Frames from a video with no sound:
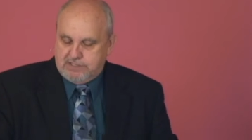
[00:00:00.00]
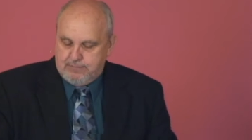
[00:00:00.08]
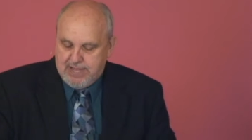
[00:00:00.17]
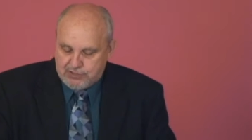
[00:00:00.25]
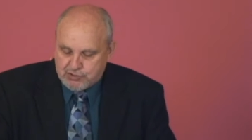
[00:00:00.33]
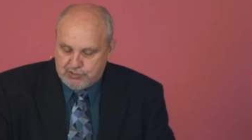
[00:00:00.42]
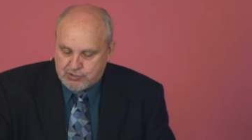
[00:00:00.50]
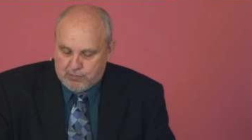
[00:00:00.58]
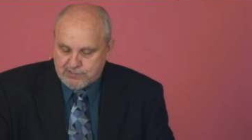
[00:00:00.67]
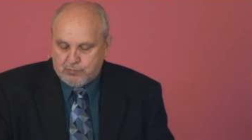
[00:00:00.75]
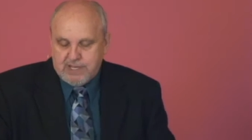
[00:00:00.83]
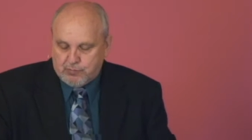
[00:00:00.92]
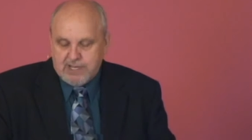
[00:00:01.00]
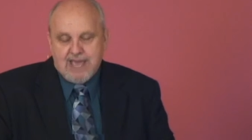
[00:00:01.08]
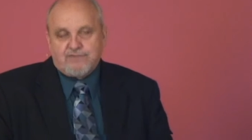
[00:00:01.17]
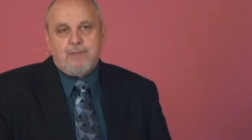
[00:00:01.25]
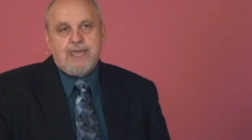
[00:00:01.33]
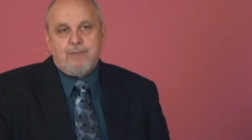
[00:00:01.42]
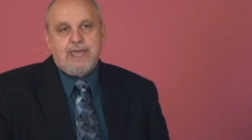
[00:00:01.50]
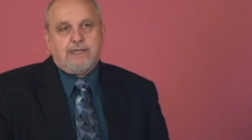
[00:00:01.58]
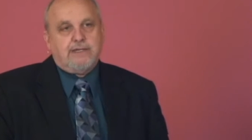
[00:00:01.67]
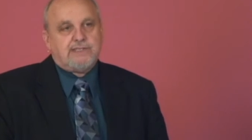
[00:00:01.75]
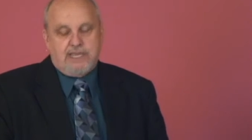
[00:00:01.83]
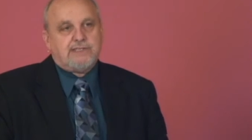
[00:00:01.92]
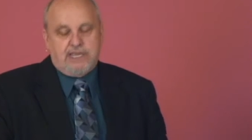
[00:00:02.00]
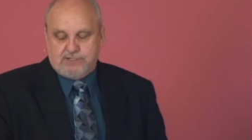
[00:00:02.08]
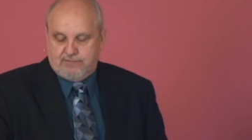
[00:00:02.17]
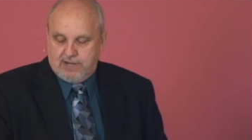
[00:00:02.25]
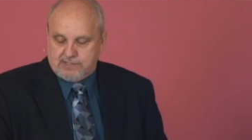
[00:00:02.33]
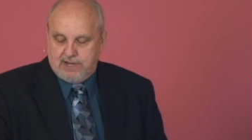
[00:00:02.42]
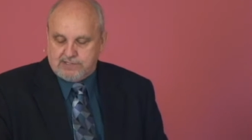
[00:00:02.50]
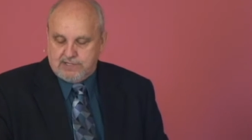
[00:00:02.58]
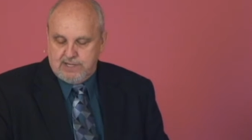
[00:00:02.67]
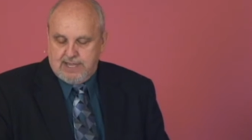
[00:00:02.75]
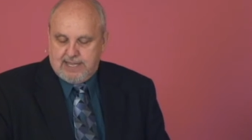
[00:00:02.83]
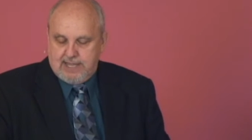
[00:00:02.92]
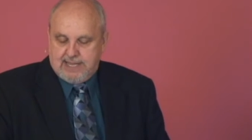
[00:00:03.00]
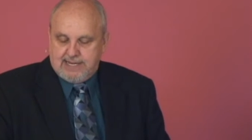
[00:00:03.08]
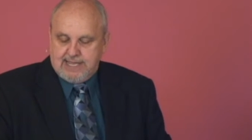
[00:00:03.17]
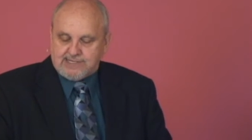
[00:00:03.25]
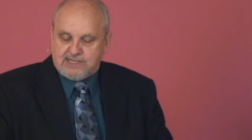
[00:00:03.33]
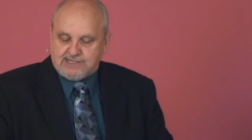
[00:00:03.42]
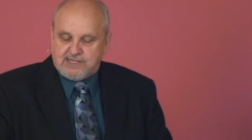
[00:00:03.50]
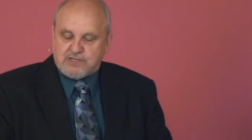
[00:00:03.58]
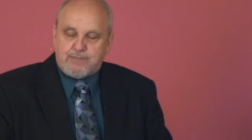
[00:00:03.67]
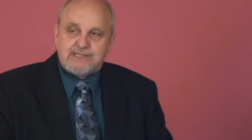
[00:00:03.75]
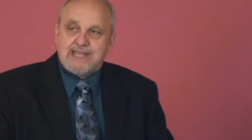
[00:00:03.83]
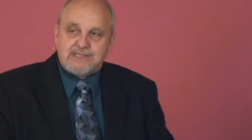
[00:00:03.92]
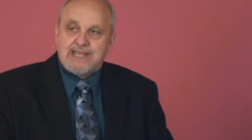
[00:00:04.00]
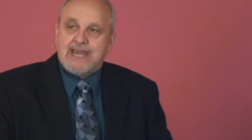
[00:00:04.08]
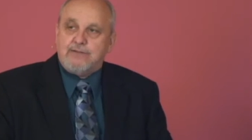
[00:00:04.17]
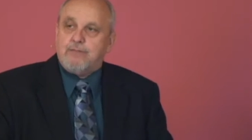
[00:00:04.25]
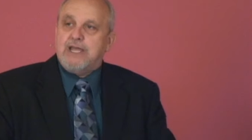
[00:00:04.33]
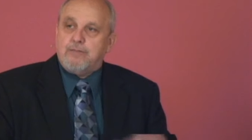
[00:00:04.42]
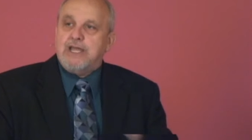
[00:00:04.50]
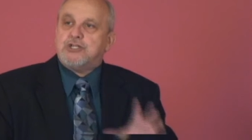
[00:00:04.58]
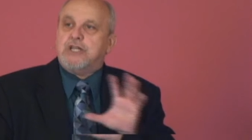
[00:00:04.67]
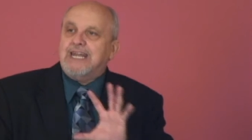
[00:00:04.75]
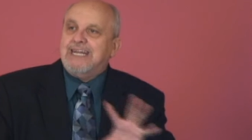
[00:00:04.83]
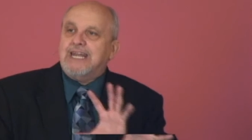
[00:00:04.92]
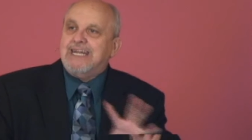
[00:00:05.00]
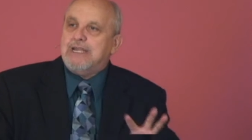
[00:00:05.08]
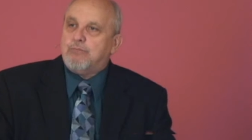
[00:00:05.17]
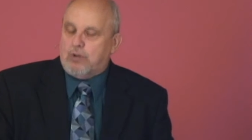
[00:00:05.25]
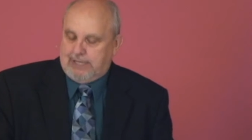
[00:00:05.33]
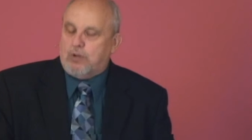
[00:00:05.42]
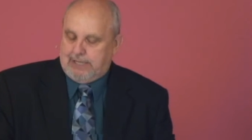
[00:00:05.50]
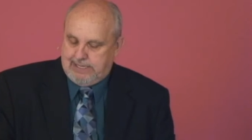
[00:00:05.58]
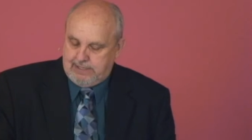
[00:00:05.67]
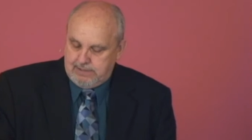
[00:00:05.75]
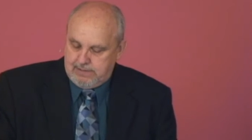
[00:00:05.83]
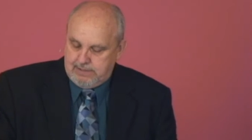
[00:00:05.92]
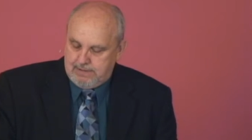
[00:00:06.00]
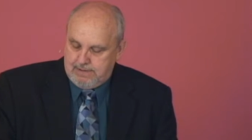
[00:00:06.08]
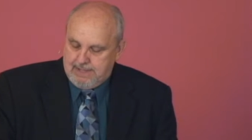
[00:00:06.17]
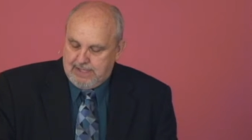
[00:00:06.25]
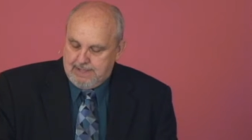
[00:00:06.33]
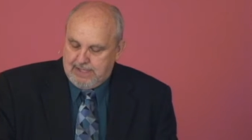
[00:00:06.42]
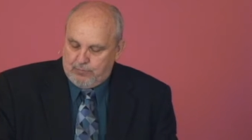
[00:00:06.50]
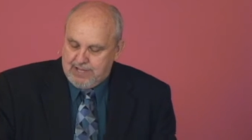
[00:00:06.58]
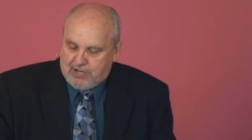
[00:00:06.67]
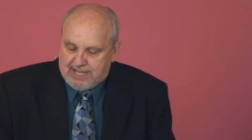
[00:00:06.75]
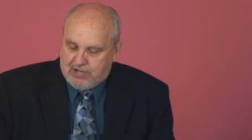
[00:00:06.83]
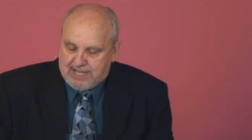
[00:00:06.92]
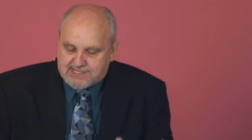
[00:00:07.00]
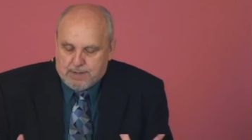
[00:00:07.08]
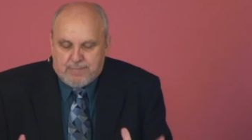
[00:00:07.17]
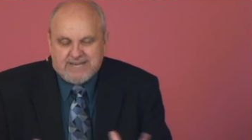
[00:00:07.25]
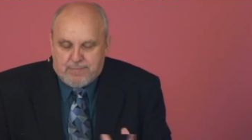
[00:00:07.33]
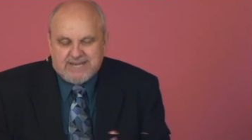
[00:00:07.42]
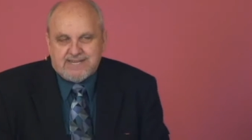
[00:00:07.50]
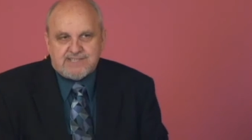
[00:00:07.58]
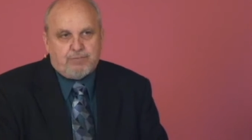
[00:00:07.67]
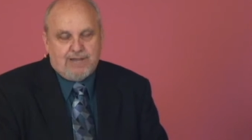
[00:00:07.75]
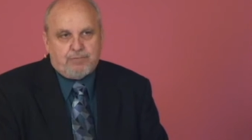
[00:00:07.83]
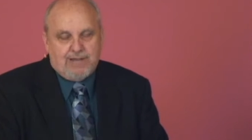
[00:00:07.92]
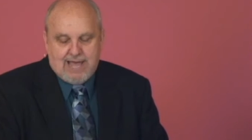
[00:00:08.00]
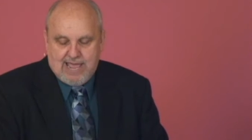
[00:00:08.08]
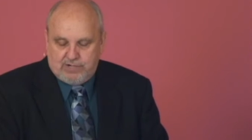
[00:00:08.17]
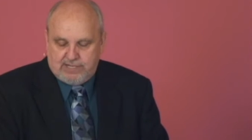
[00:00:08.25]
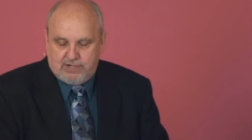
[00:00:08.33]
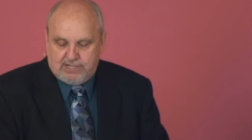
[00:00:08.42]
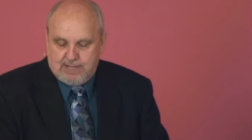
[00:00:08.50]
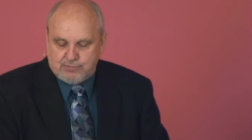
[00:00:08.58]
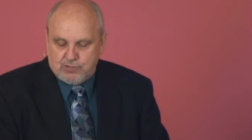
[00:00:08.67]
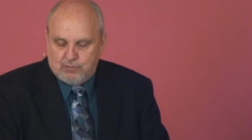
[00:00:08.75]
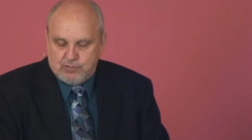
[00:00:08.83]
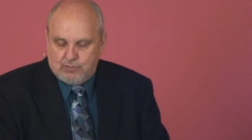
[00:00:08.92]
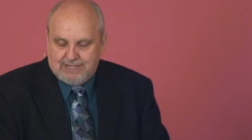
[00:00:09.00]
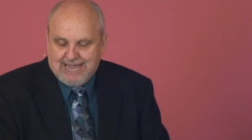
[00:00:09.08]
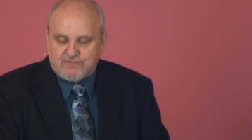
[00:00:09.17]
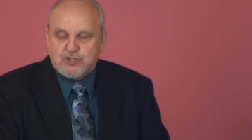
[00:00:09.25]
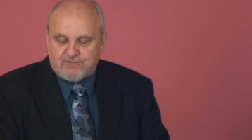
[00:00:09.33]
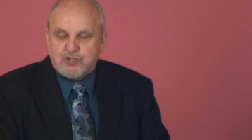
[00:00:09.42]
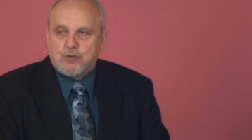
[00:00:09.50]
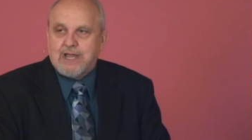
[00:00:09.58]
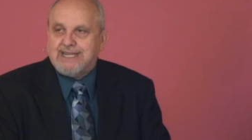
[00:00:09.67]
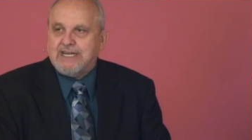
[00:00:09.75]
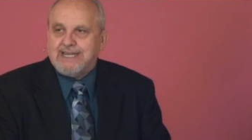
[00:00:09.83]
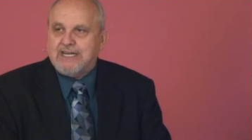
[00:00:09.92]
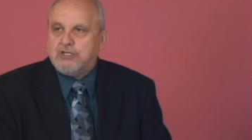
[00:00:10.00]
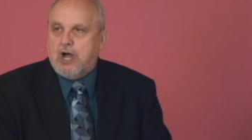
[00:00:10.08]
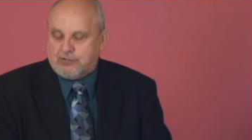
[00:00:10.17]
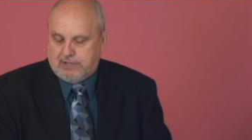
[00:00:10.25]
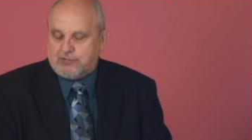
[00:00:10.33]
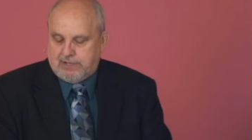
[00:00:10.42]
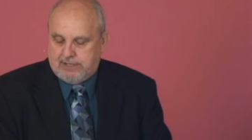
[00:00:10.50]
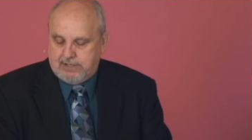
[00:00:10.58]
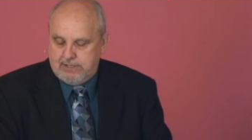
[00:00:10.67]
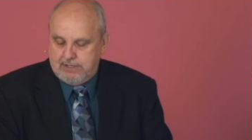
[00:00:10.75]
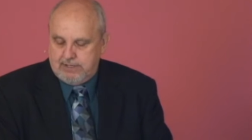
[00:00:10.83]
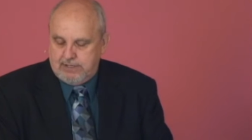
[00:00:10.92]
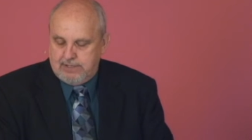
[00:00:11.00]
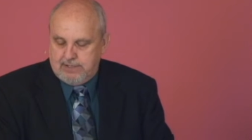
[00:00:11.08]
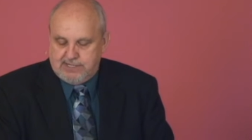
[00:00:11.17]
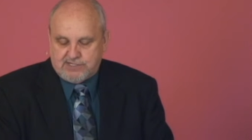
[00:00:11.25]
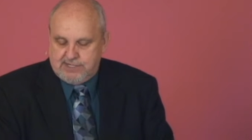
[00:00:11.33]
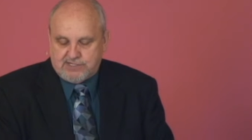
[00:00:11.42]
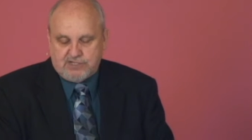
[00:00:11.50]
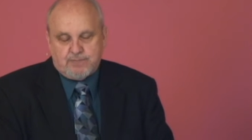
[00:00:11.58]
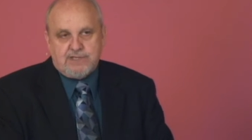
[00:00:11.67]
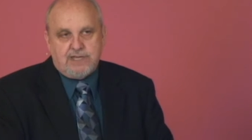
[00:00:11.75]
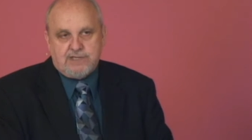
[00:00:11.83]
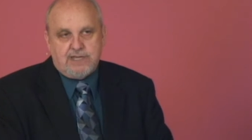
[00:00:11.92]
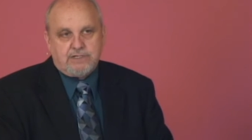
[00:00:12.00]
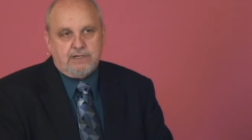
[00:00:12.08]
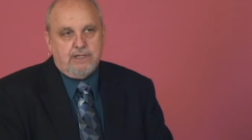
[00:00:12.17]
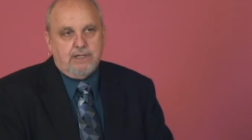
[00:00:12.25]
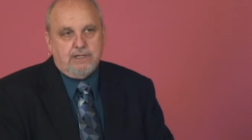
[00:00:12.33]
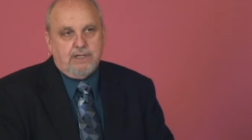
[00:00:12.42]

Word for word: to make the choices we have to make in this age of grace, and he has dispensed that information liberally. We have God's abundant supply when it comes to life-directing doctrine in this dispensation.